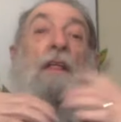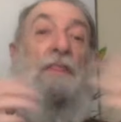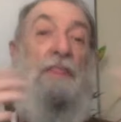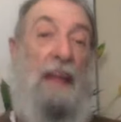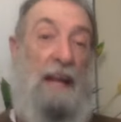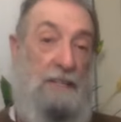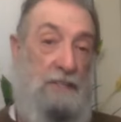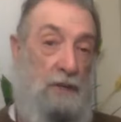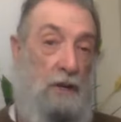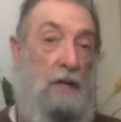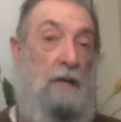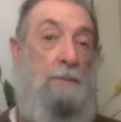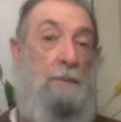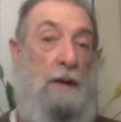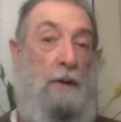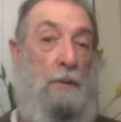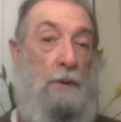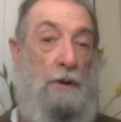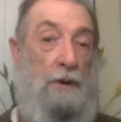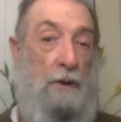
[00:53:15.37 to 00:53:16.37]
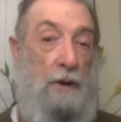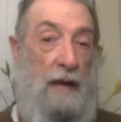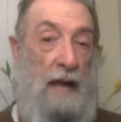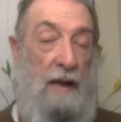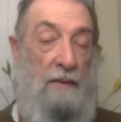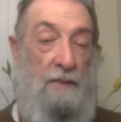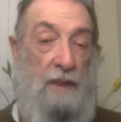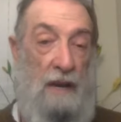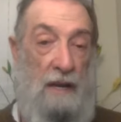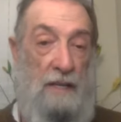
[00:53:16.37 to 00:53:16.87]
that's going to be where you're going to
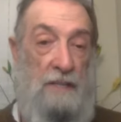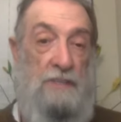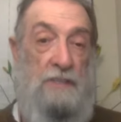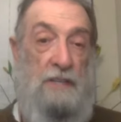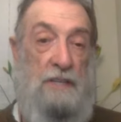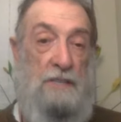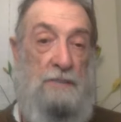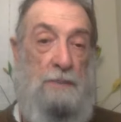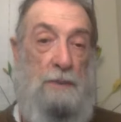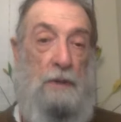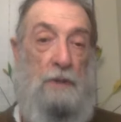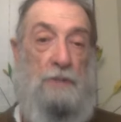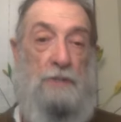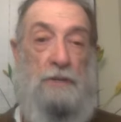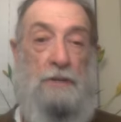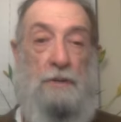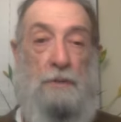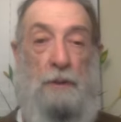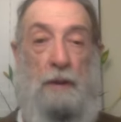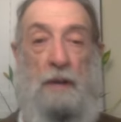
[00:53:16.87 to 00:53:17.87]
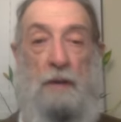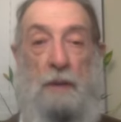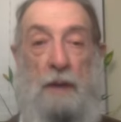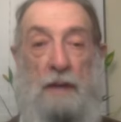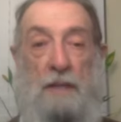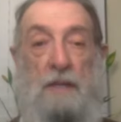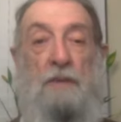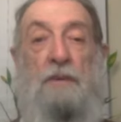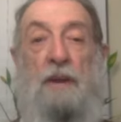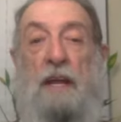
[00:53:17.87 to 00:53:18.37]
have the least exposure to
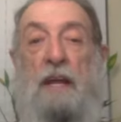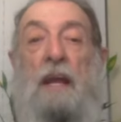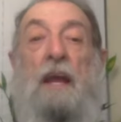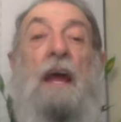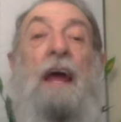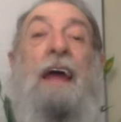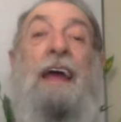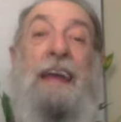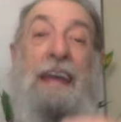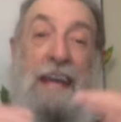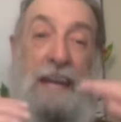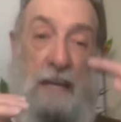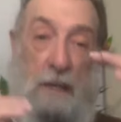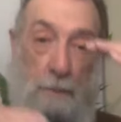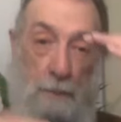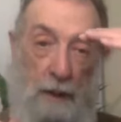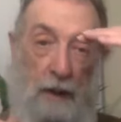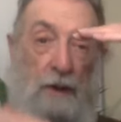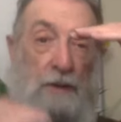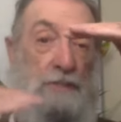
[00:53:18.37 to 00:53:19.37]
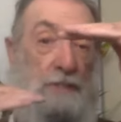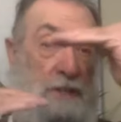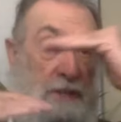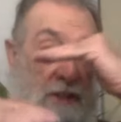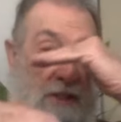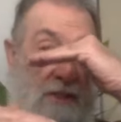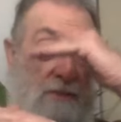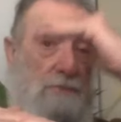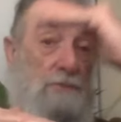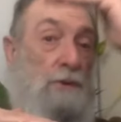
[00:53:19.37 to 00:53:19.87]
radioactivity in comparison
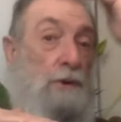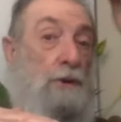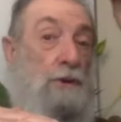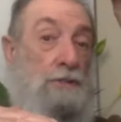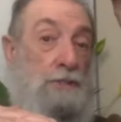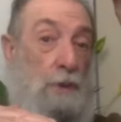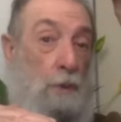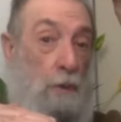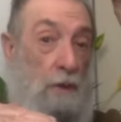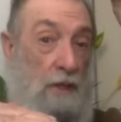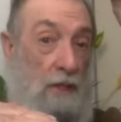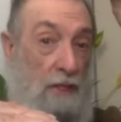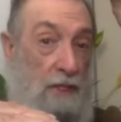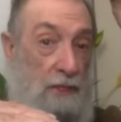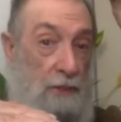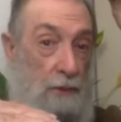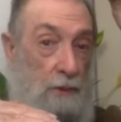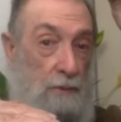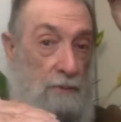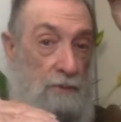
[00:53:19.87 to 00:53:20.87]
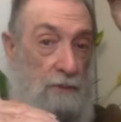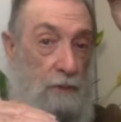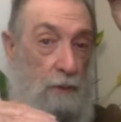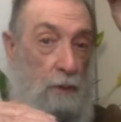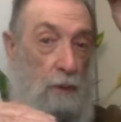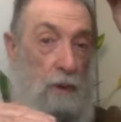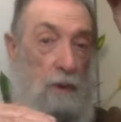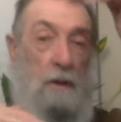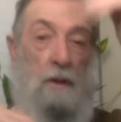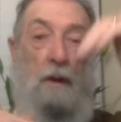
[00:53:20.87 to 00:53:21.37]
to the first or the third
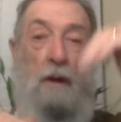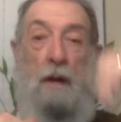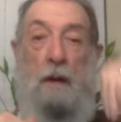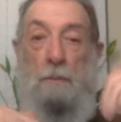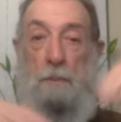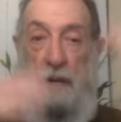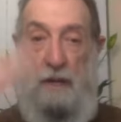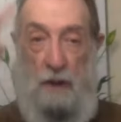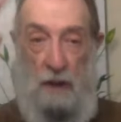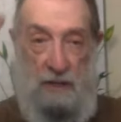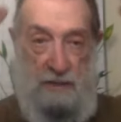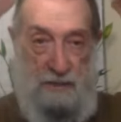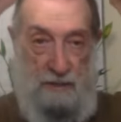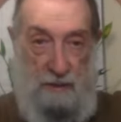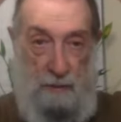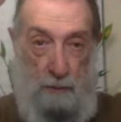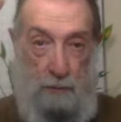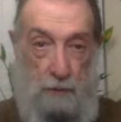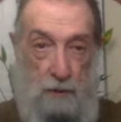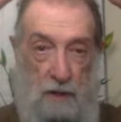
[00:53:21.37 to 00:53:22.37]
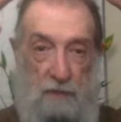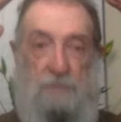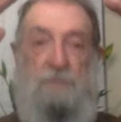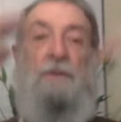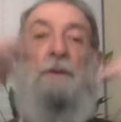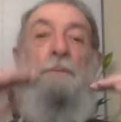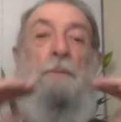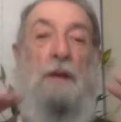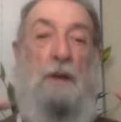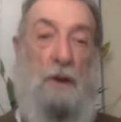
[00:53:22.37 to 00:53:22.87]
floor, because of the roof
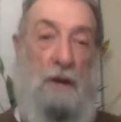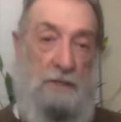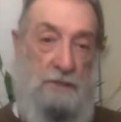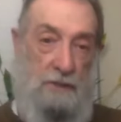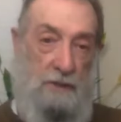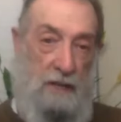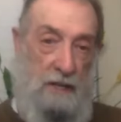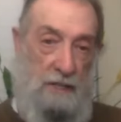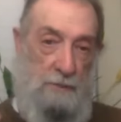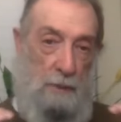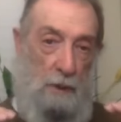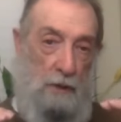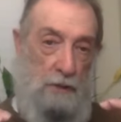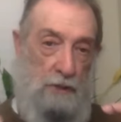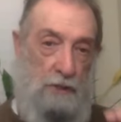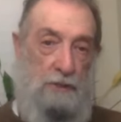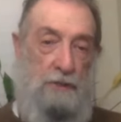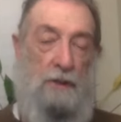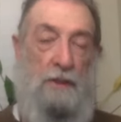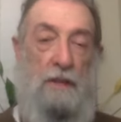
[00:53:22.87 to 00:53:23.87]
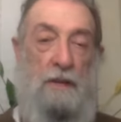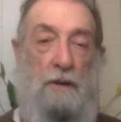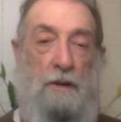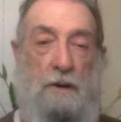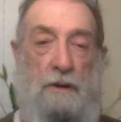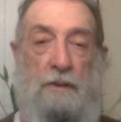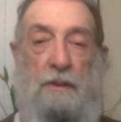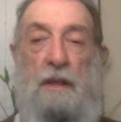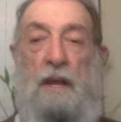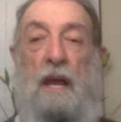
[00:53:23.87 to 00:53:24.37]
and because of the exposure to the
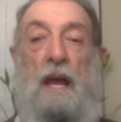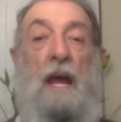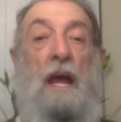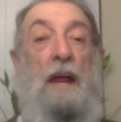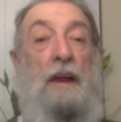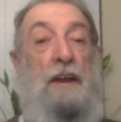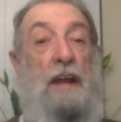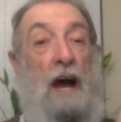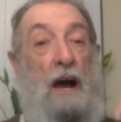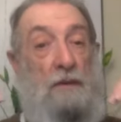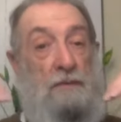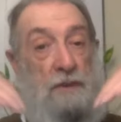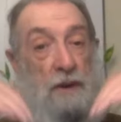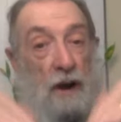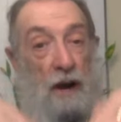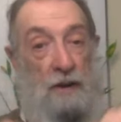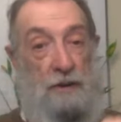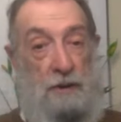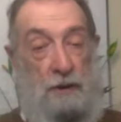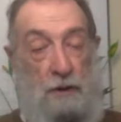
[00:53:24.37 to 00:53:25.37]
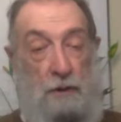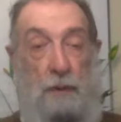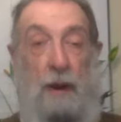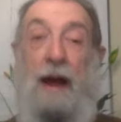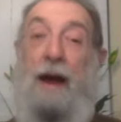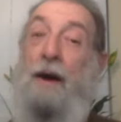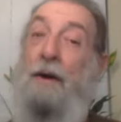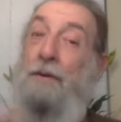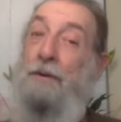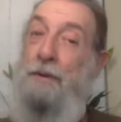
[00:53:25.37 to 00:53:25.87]
earth. Now, if you're
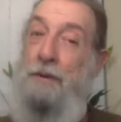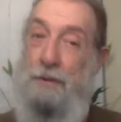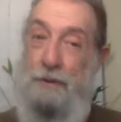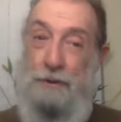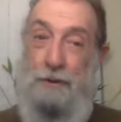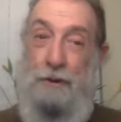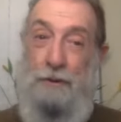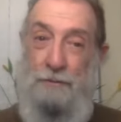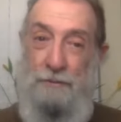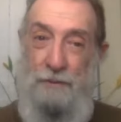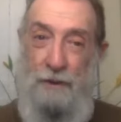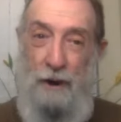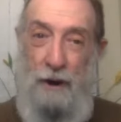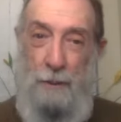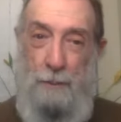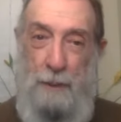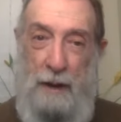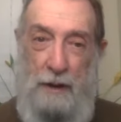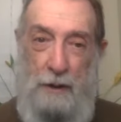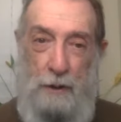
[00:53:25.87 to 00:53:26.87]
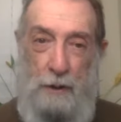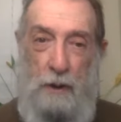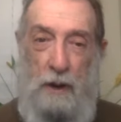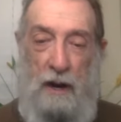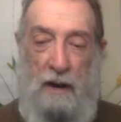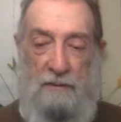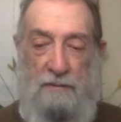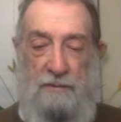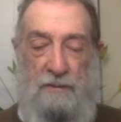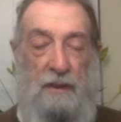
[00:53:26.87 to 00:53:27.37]
underground, you're far better
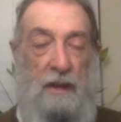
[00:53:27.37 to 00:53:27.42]
off.